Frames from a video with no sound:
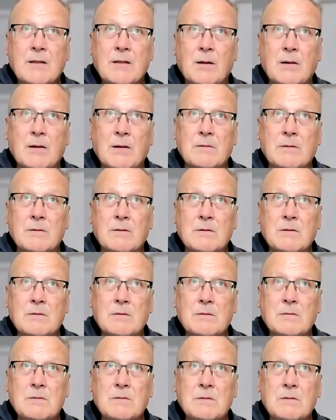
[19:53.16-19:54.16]
the
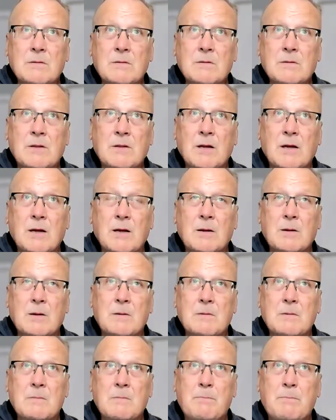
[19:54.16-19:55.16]

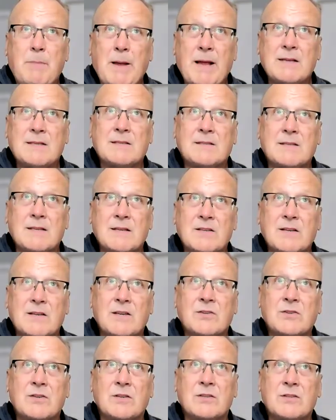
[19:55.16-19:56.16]
the best
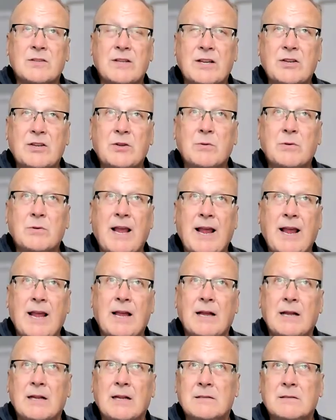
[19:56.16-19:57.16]
decisions that you
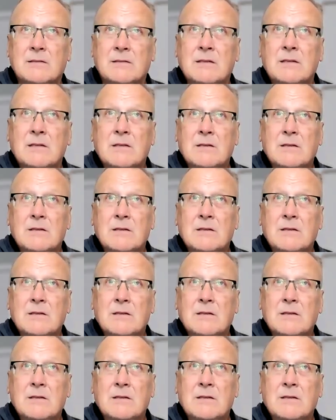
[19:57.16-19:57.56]
can